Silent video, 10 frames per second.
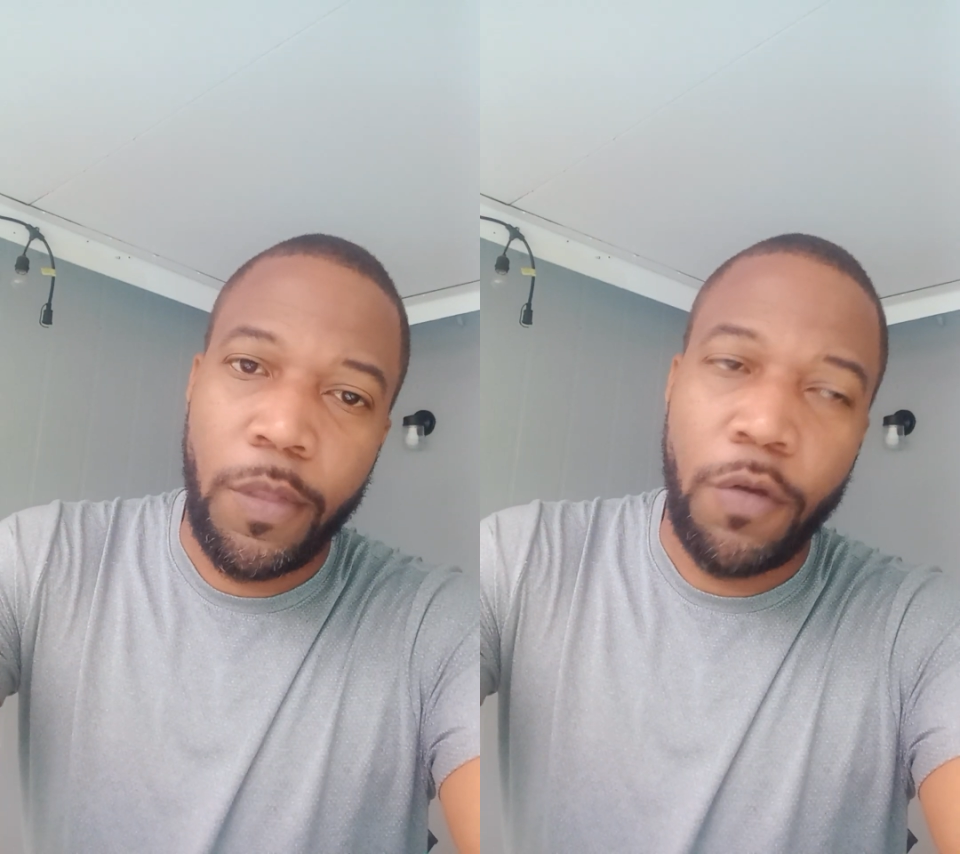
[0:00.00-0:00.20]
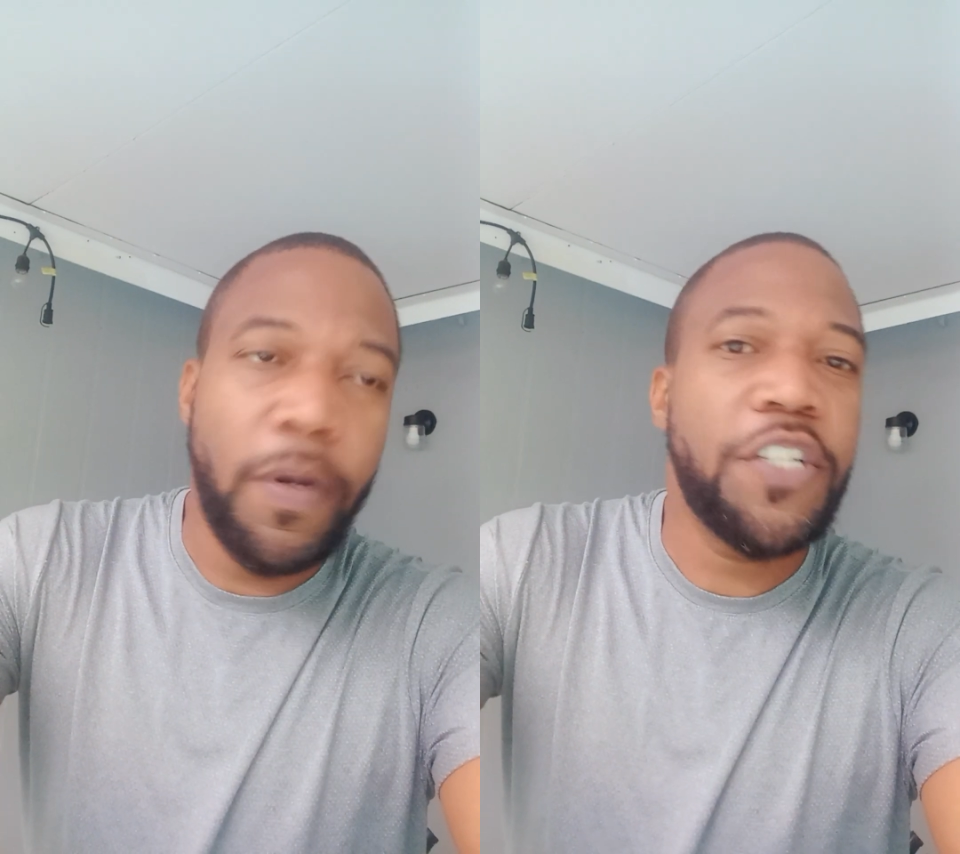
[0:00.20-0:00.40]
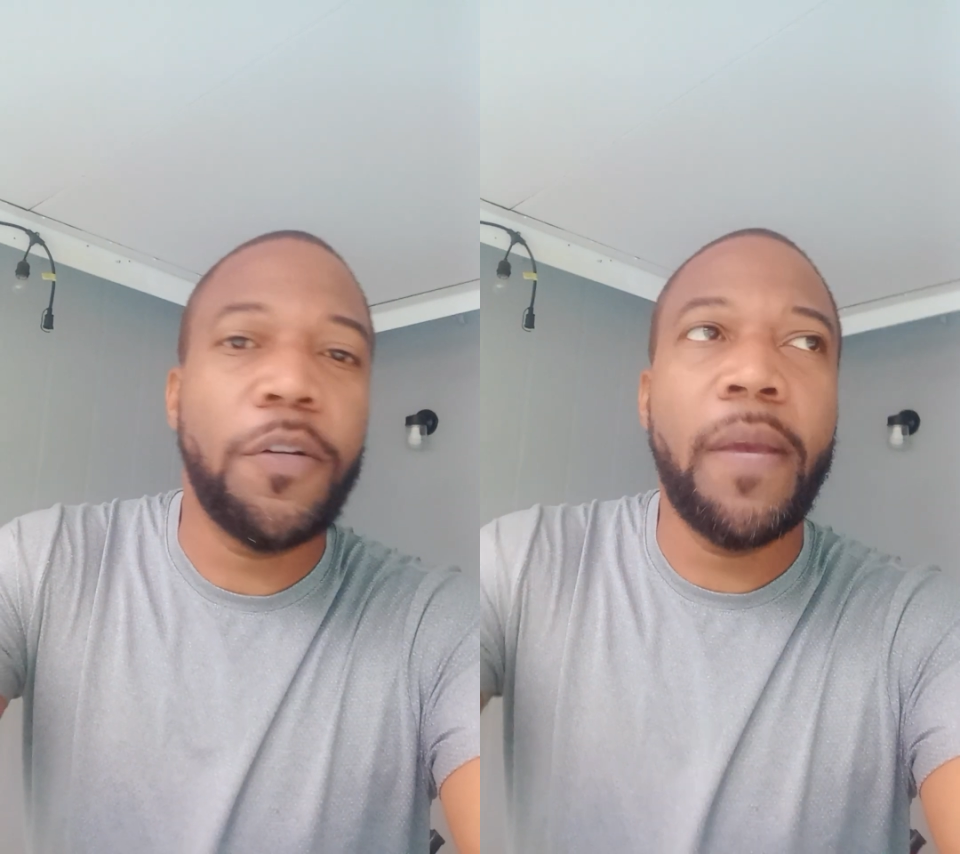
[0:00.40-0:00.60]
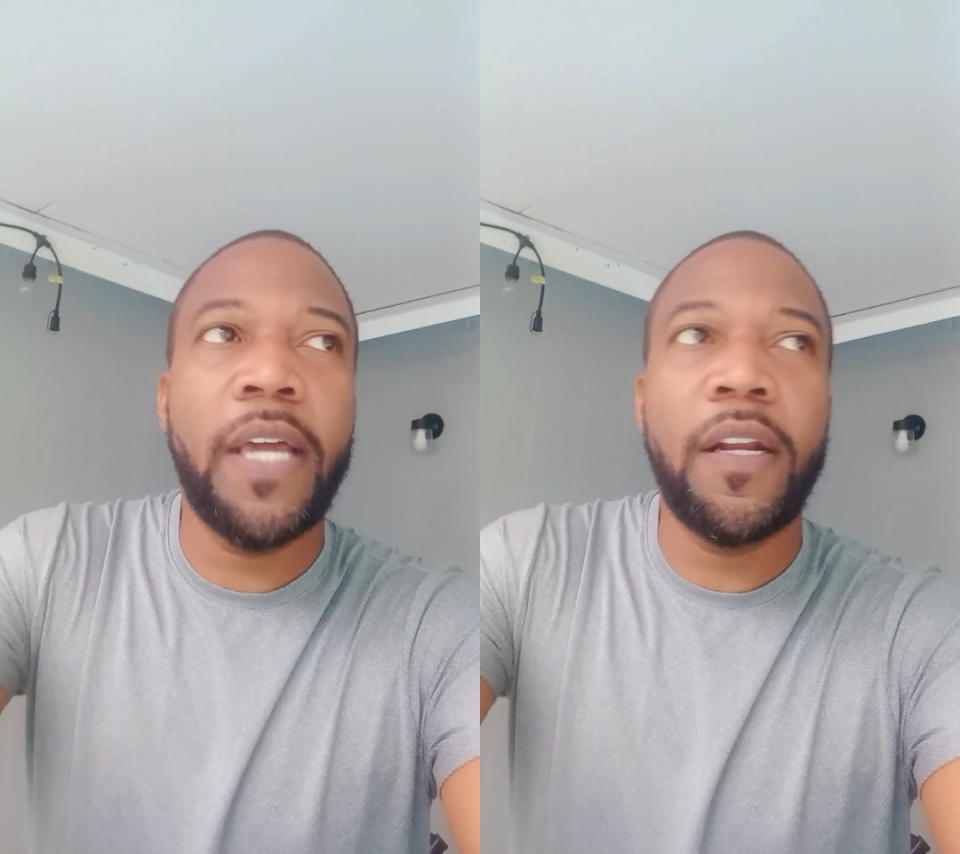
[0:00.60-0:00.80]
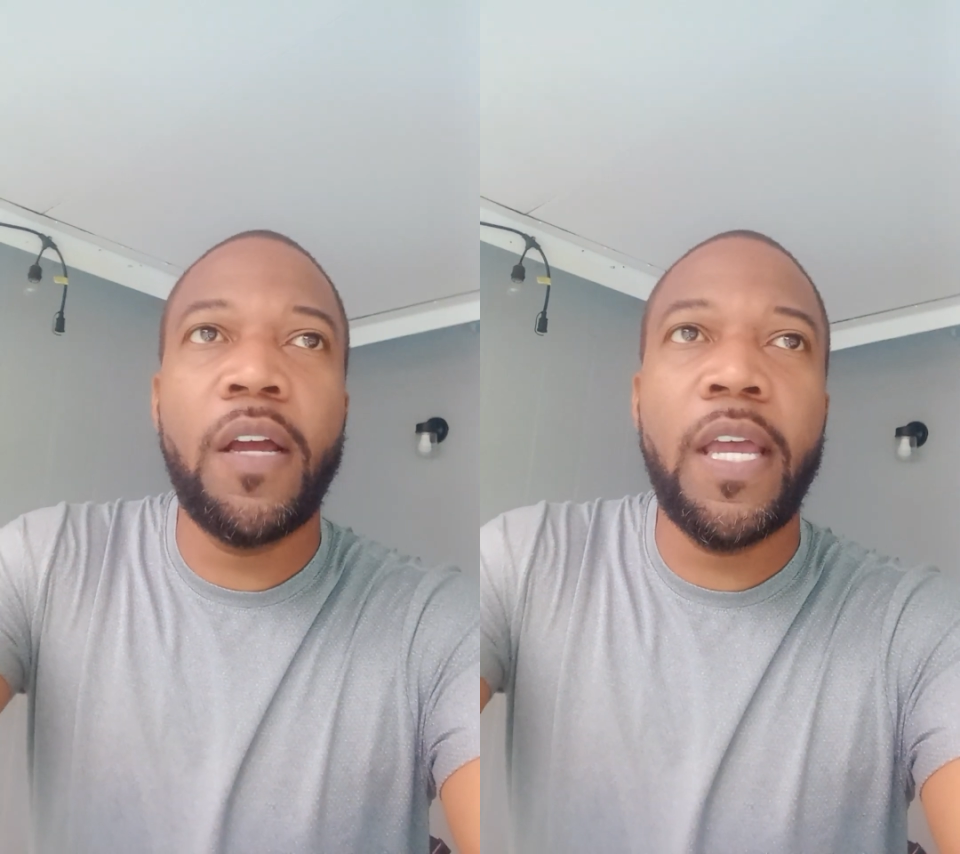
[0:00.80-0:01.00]
Rachel
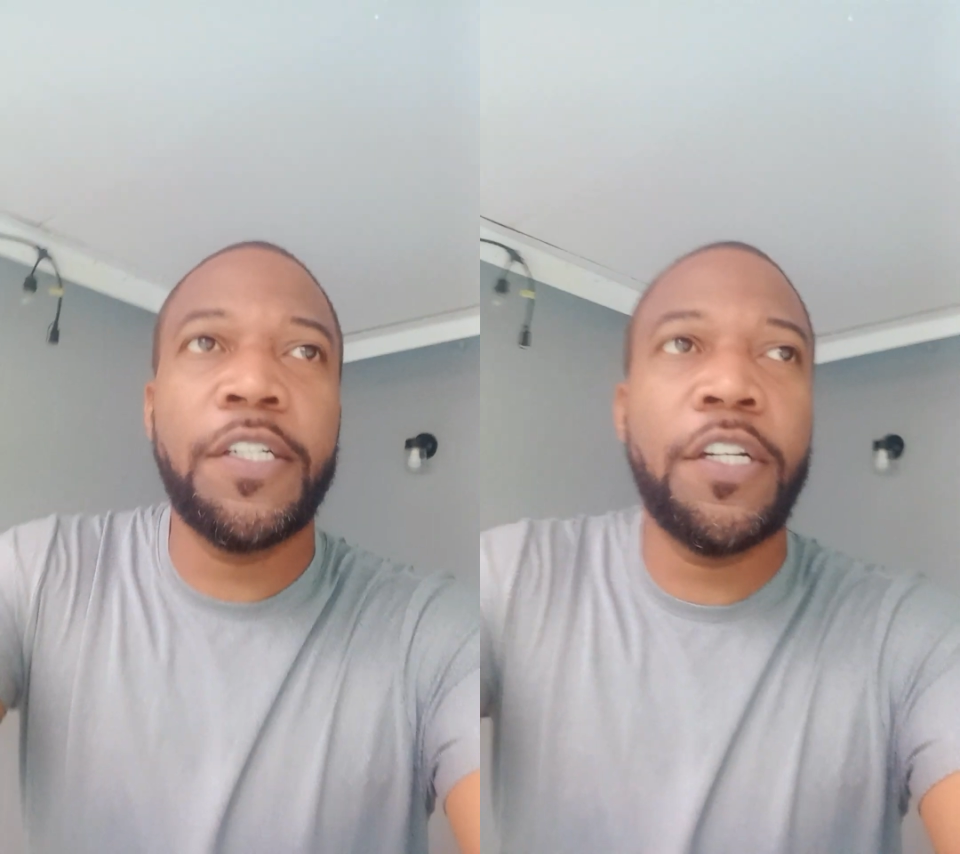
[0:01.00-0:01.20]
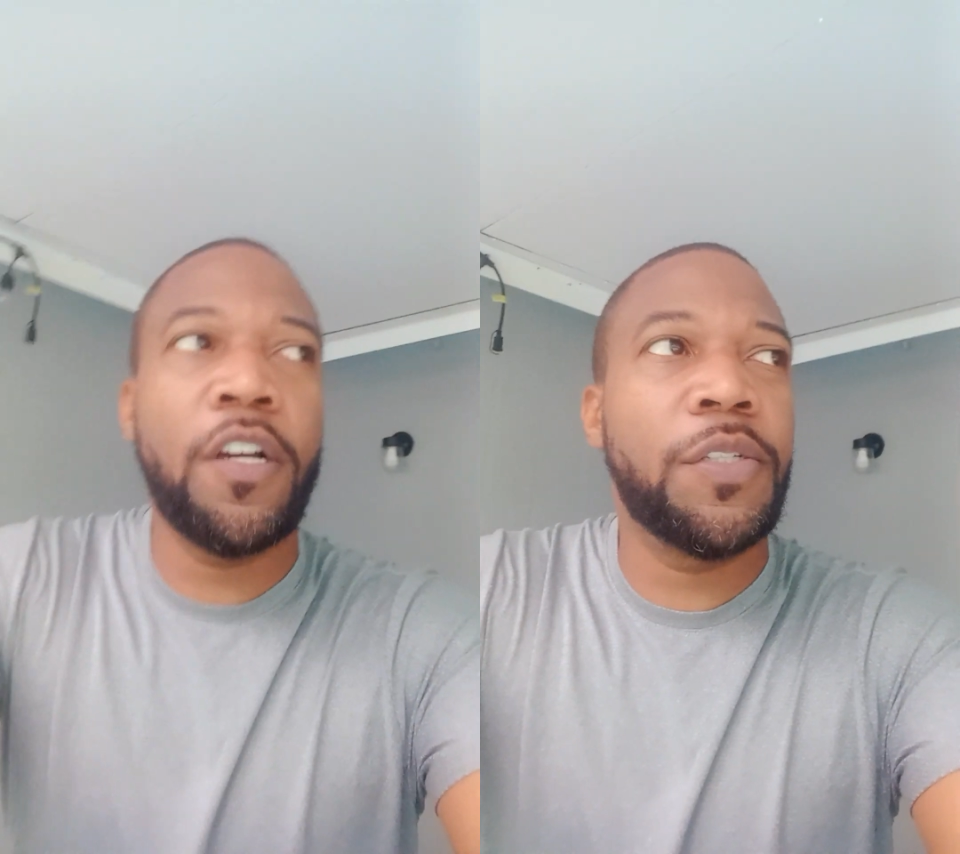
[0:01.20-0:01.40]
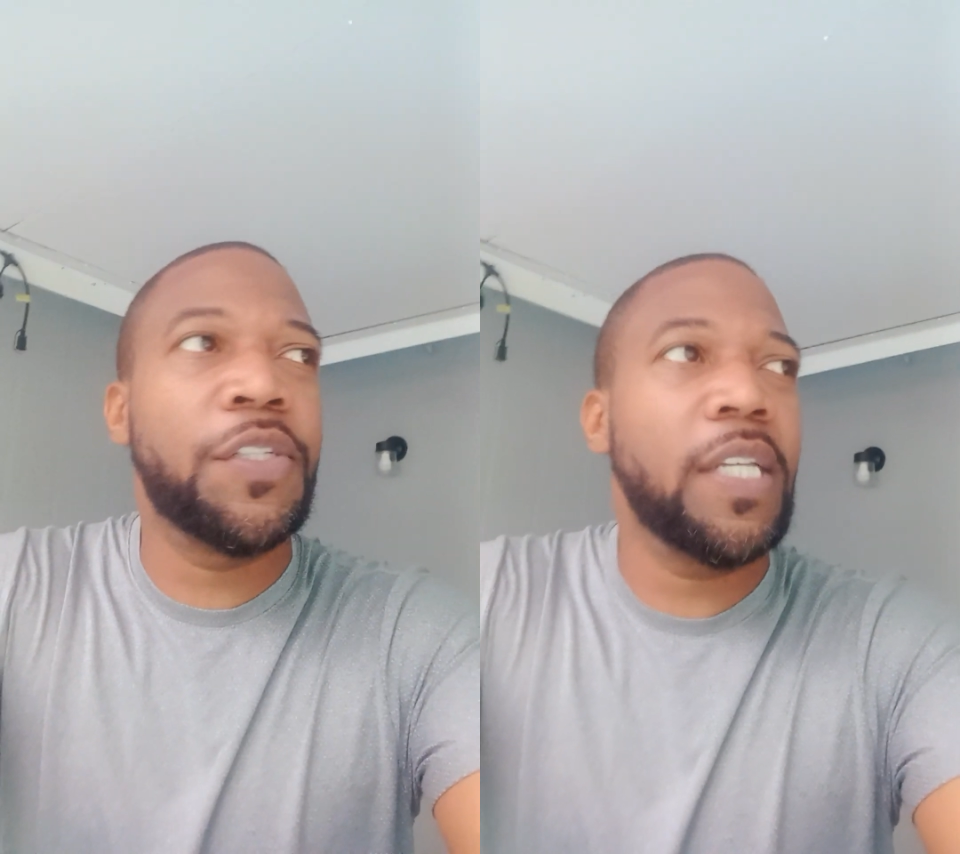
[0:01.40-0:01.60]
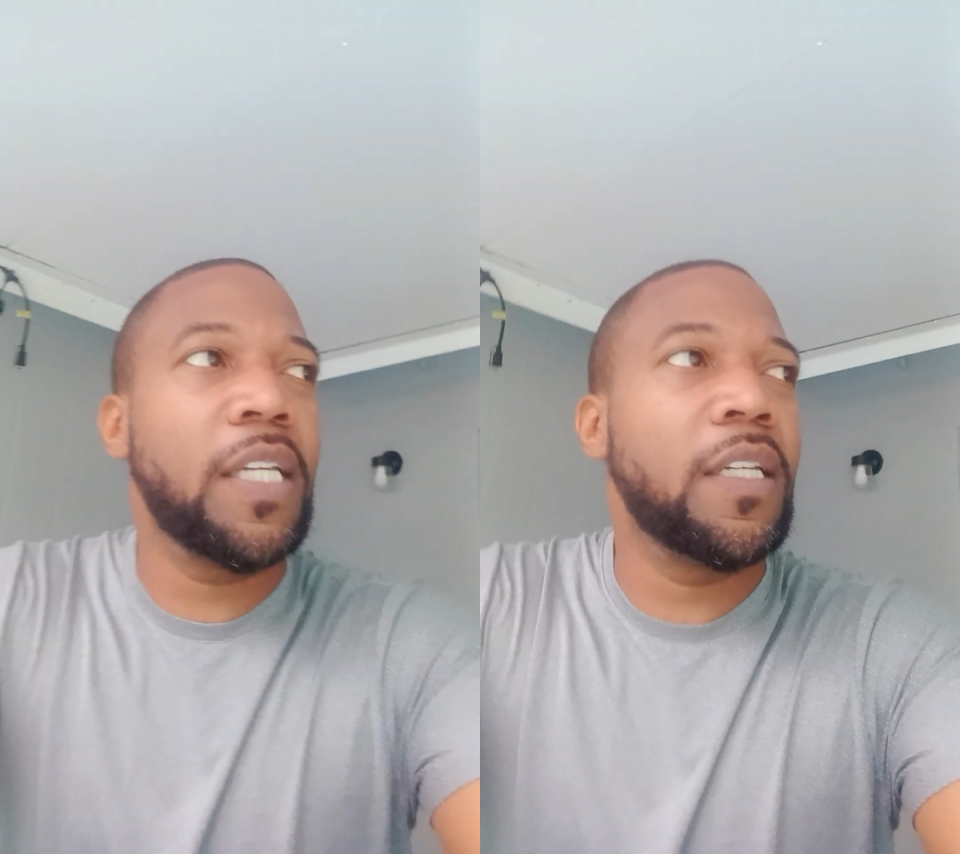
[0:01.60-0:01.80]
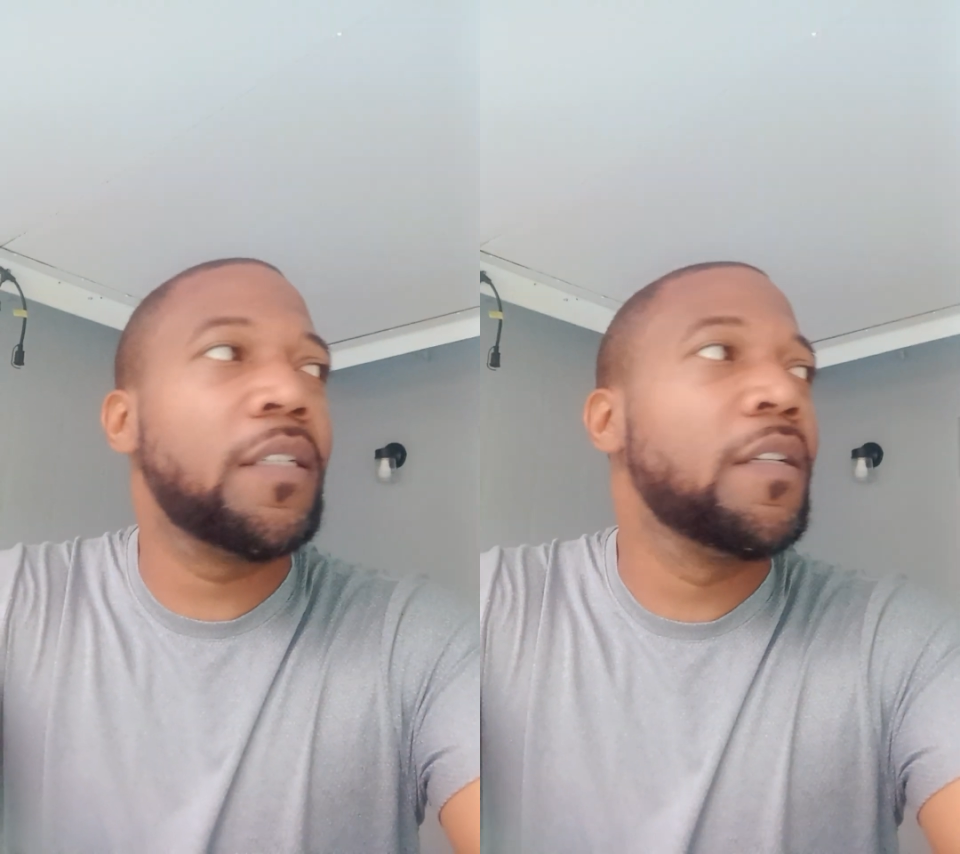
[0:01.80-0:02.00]
Maddow had y'all
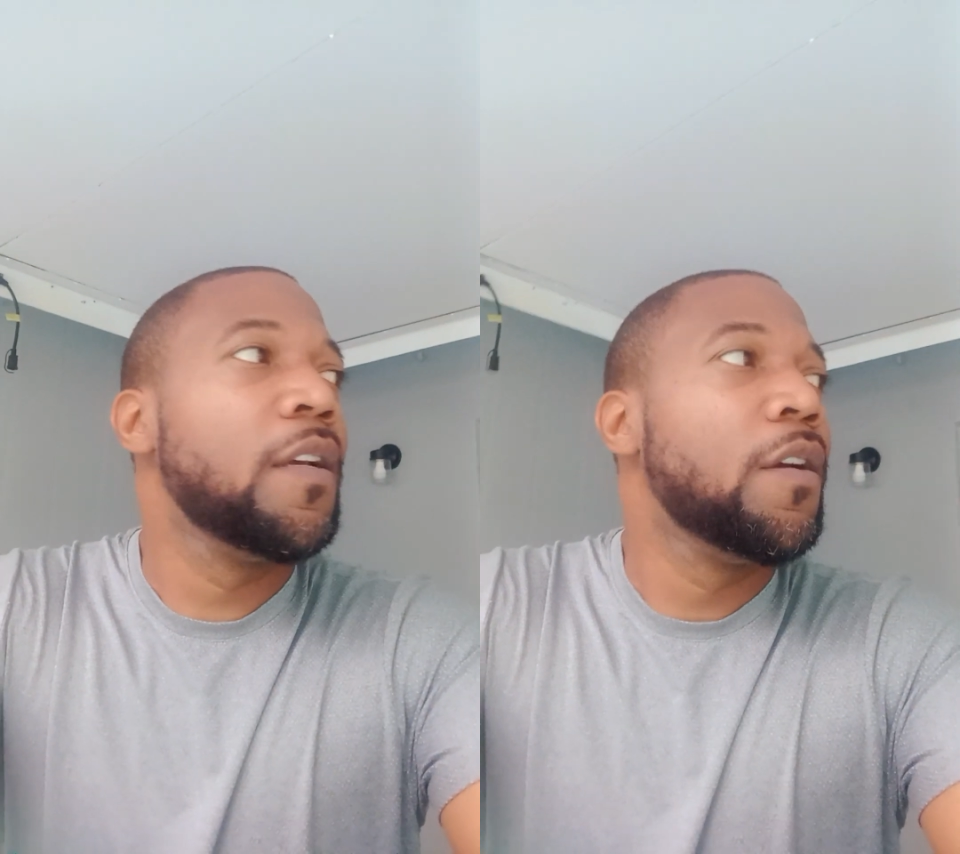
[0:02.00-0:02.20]
seeing